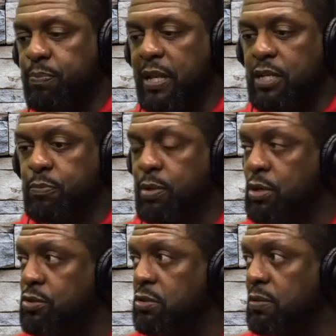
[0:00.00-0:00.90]
and this
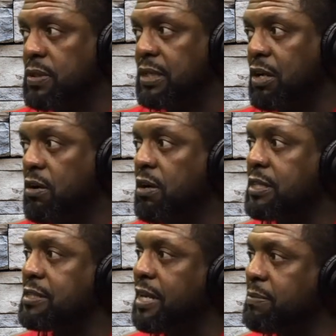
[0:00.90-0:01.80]
personal one all at
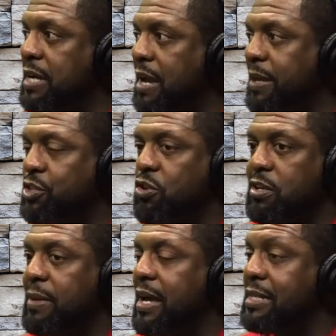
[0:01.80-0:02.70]
the same time. Like showing
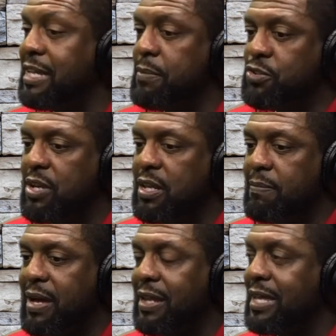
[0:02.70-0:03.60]
them and demonstrating
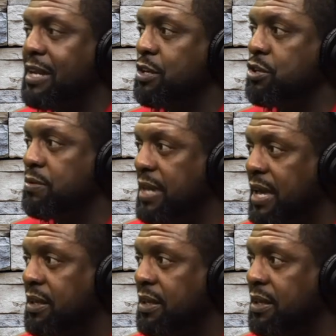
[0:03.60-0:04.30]
and modeling how to do that.